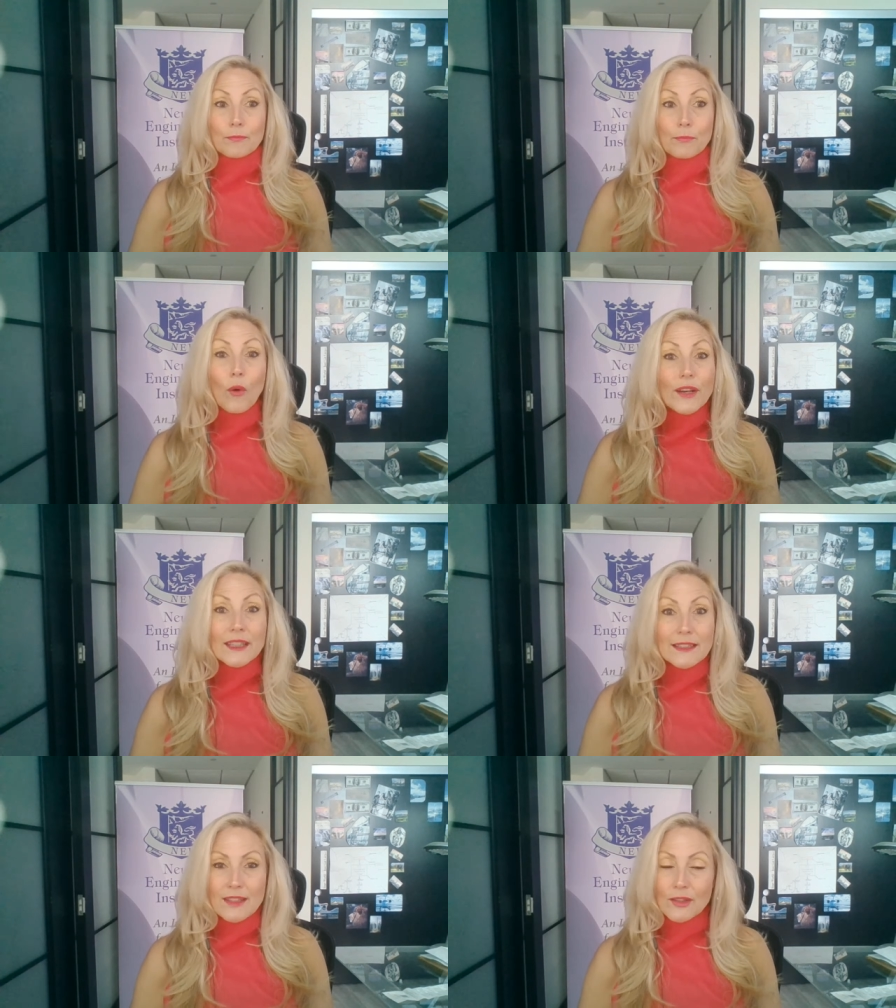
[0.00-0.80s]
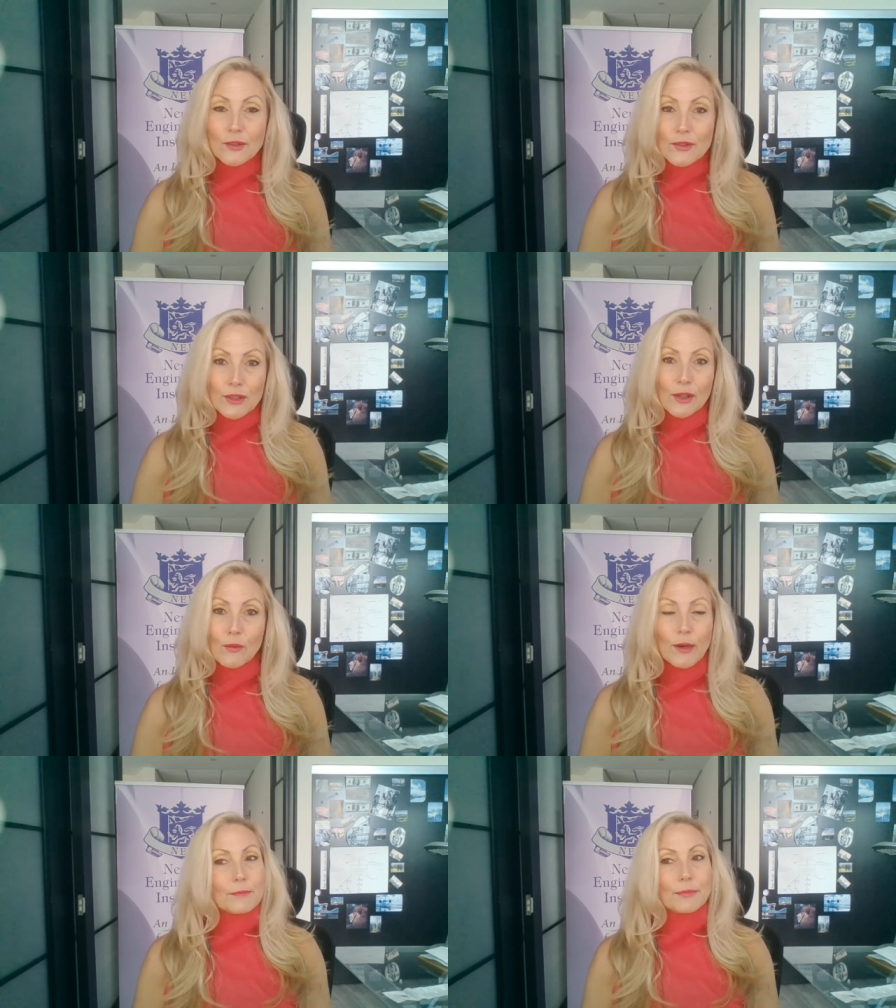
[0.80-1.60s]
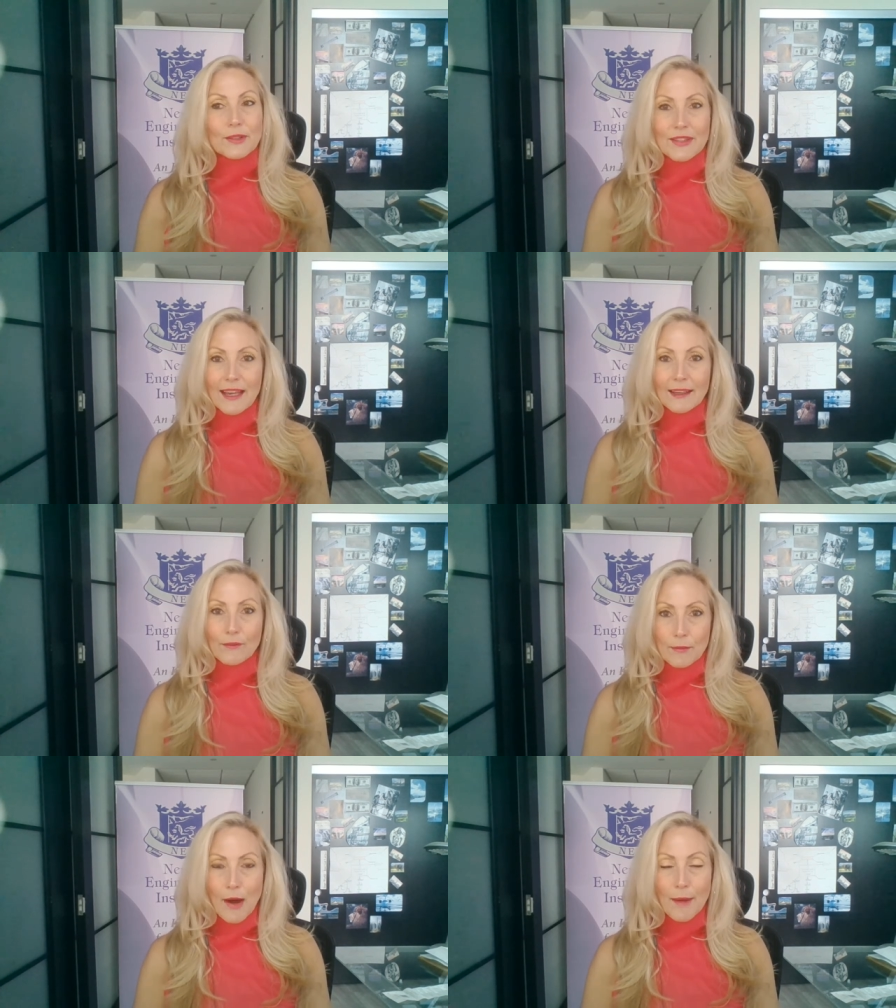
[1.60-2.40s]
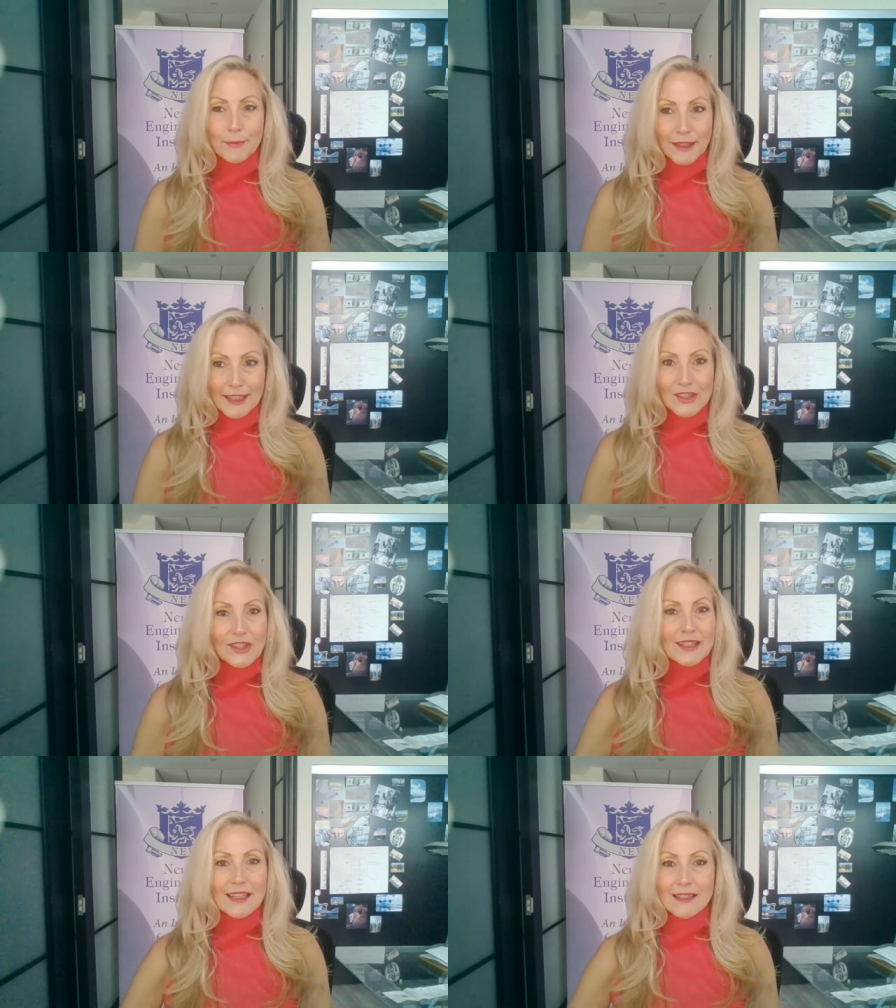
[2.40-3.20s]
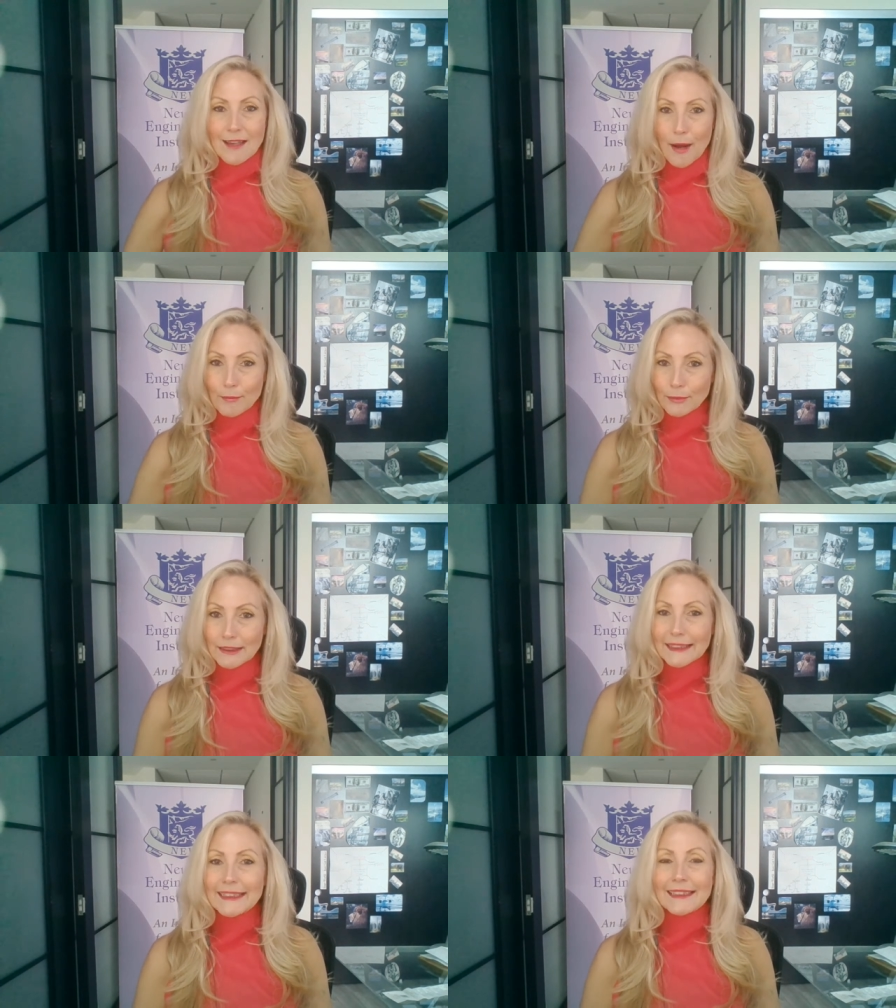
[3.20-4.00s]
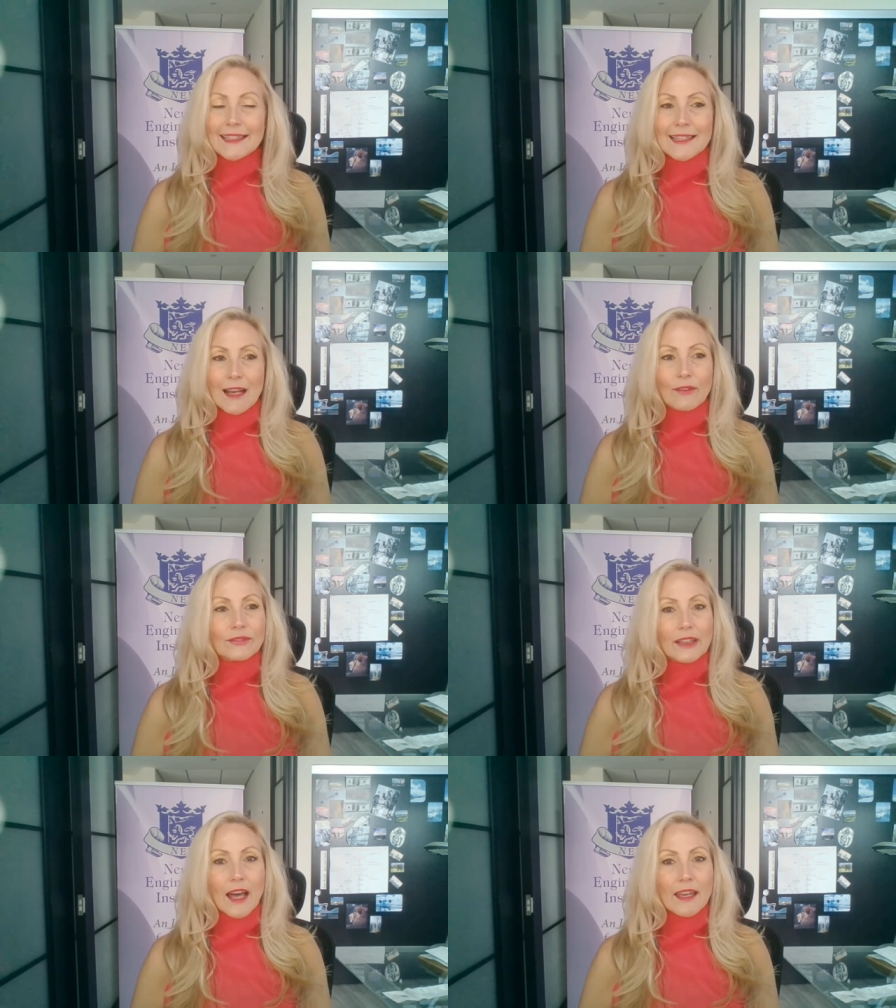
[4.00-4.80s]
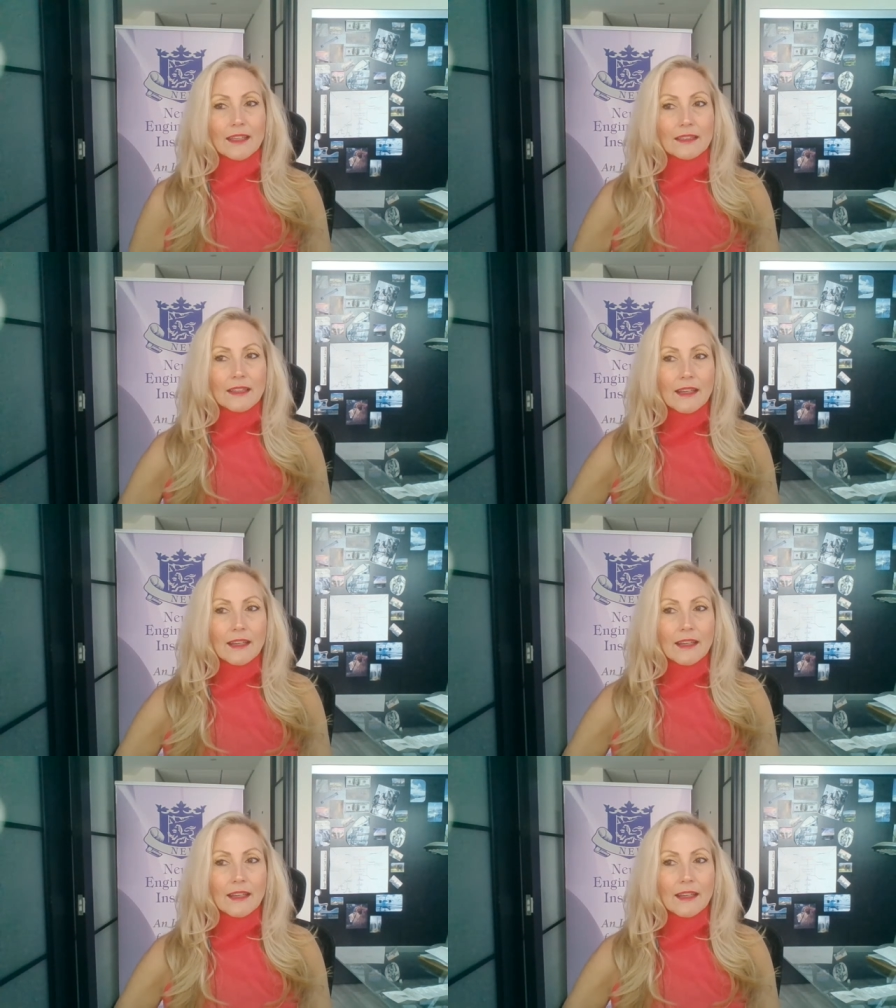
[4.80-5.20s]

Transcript: 0.001% of the population is completely self-reliant.